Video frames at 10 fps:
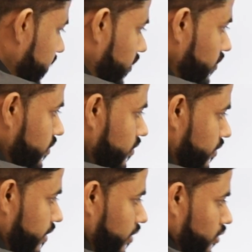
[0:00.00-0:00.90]
zero. So
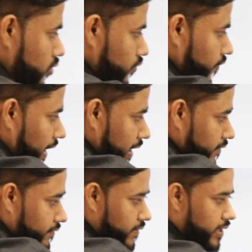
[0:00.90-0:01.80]
zero to
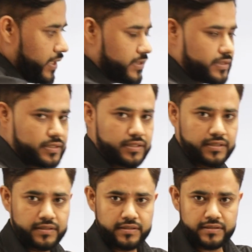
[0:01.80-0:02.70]
five is
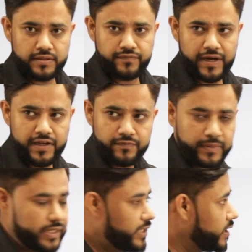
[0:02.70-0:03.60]
the five
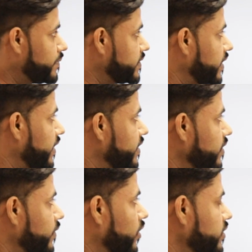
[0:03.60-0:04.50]
meter
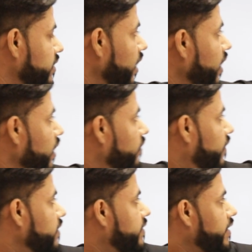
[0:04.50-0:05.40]
representation, because
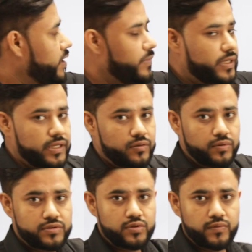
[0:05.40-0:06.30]
one centimeter
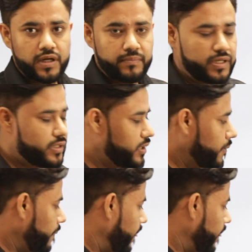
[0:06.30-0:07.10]
equals to one meter.